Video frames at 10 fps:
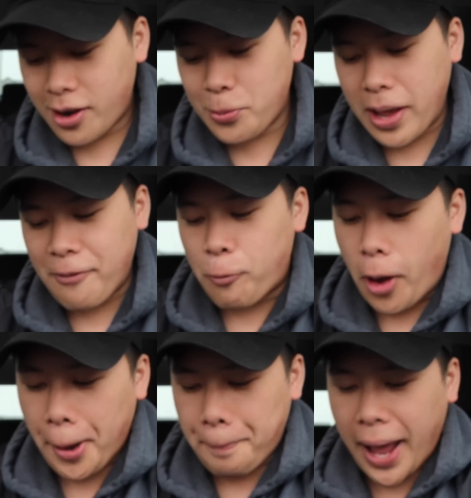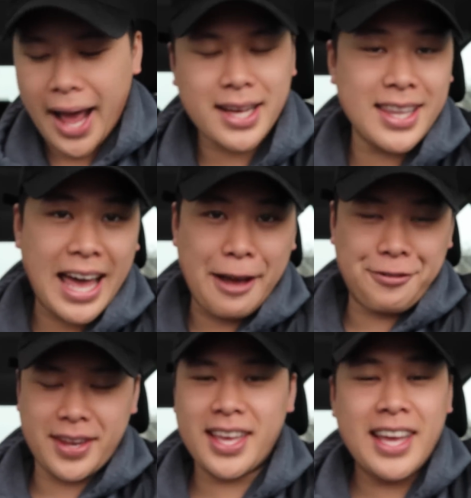All right, we have one pack
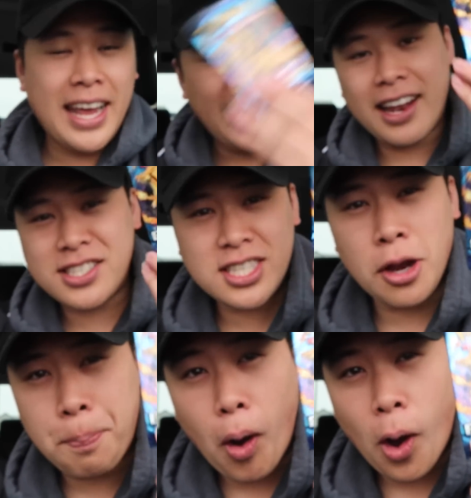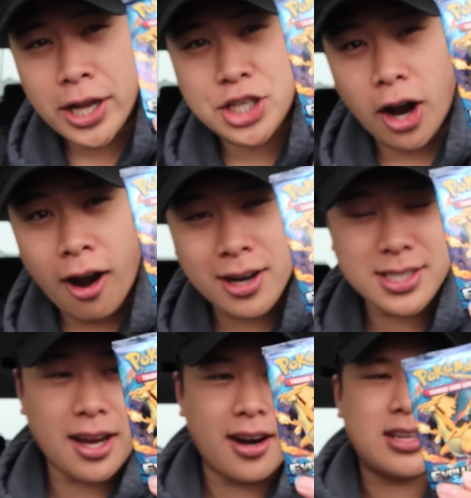left, and it's your boy
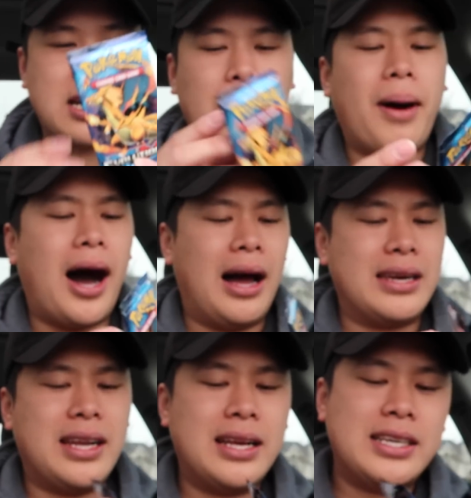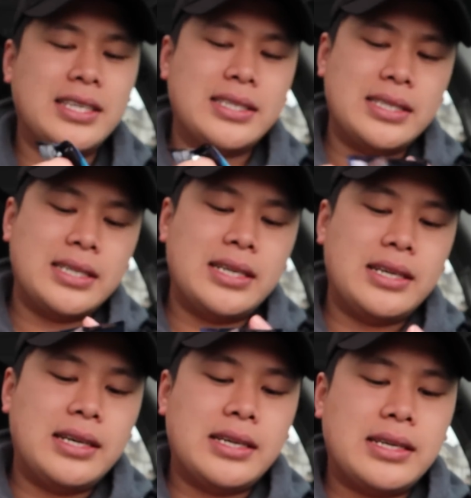Charizard. Come on.
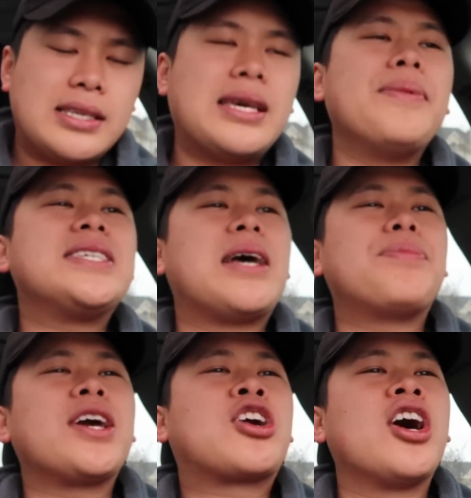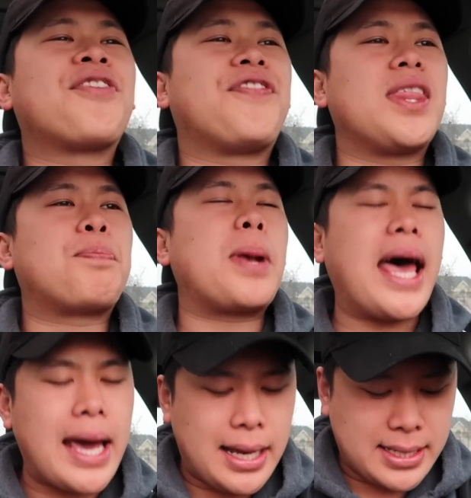Give me something good for the
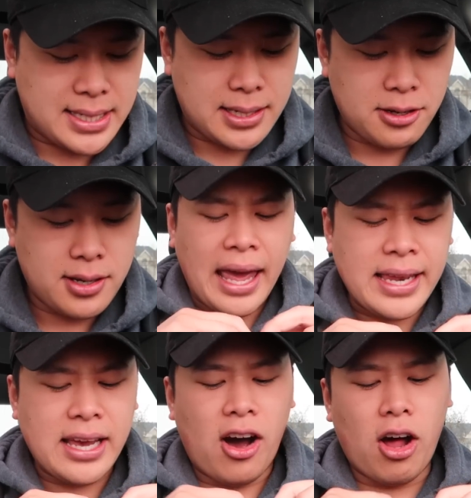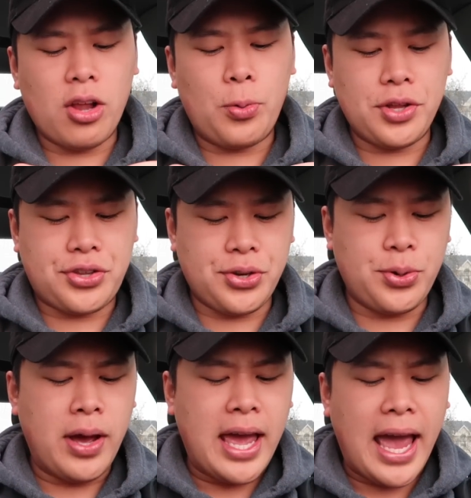players. Any Holo will
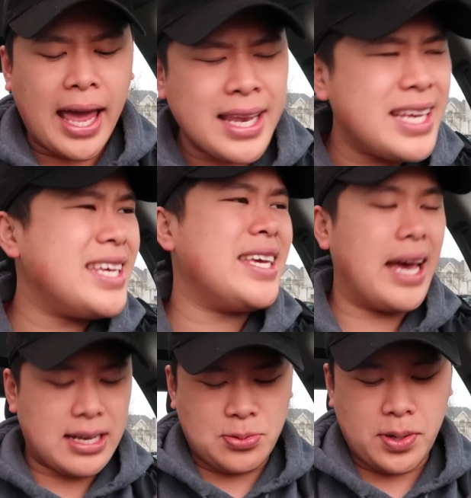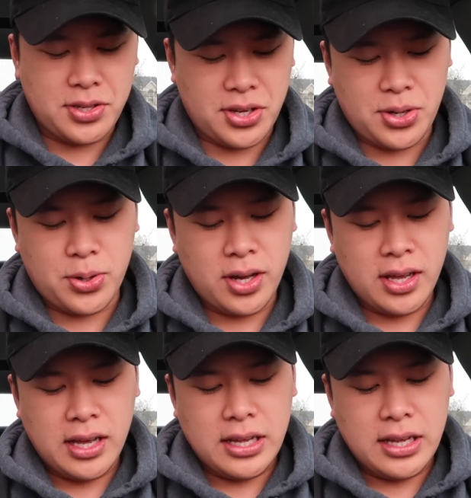do, any EX will do.